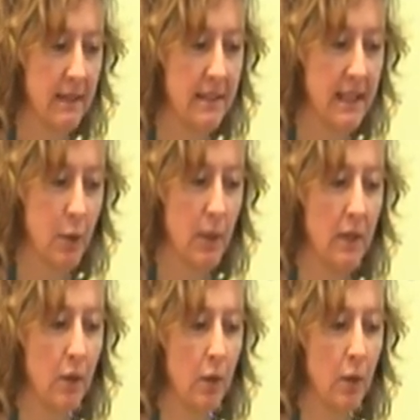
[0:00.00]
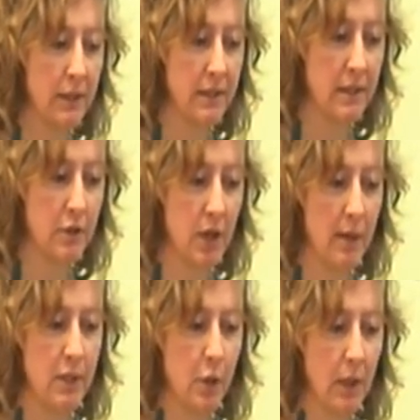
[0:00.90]
The sequin goal, this
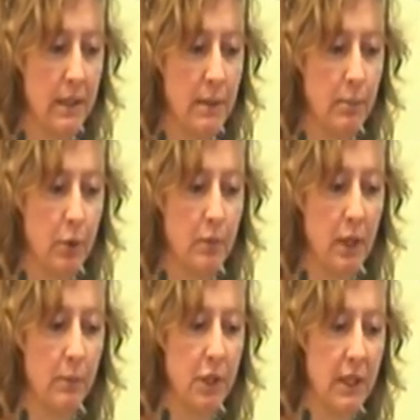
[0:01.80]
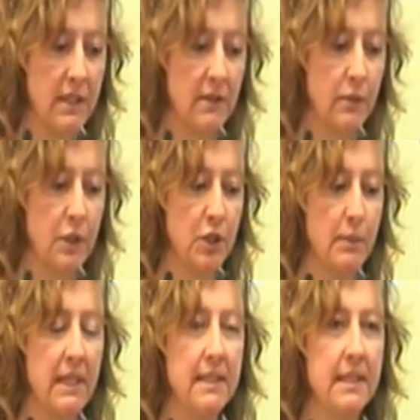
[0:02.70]
describes a quality improvement objective which is
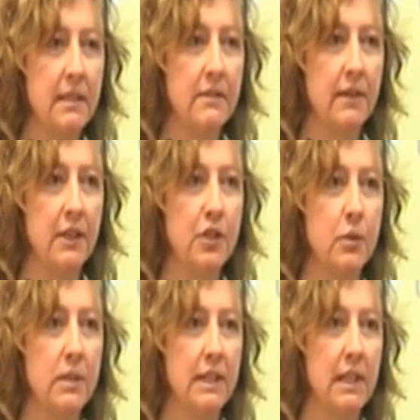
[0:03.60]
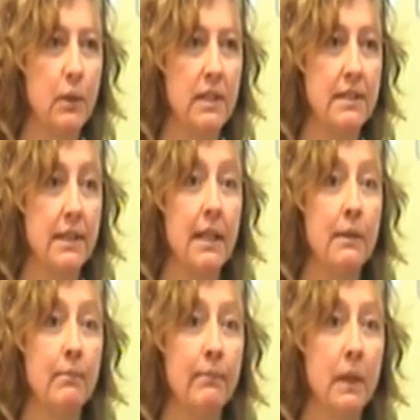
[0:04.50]
being incentivised through a sequin
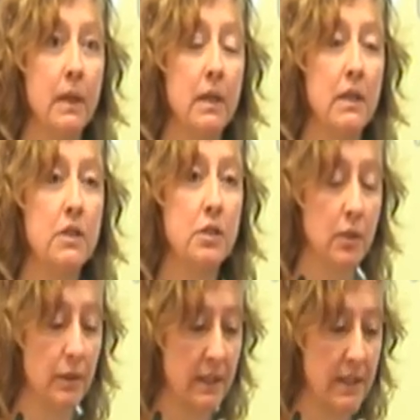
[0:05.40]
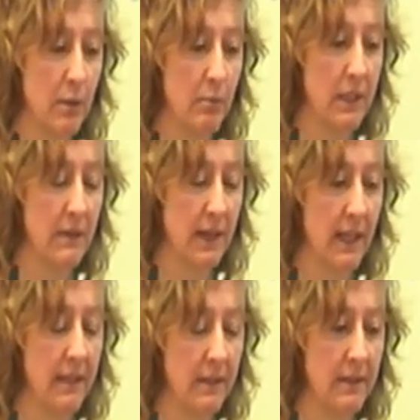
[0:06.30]
scheme. So this can be
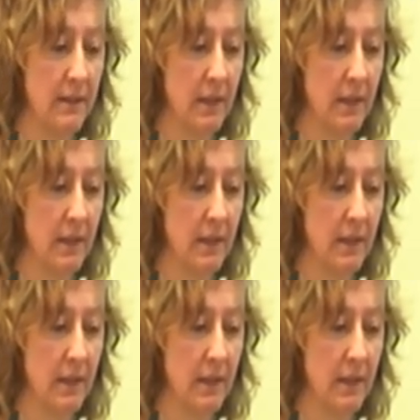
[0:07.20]
described